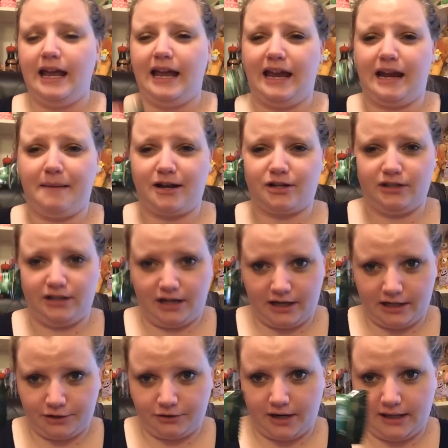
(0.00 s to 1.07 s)
and I'm actually not
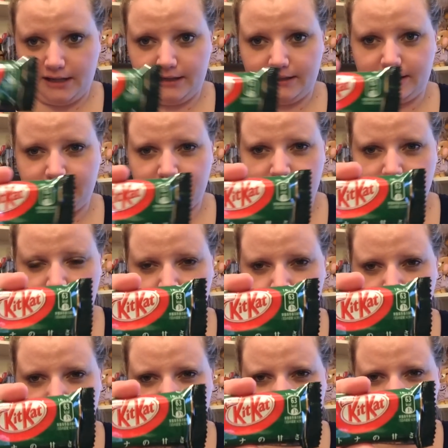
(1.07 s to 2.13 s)
going to try these because I think I tried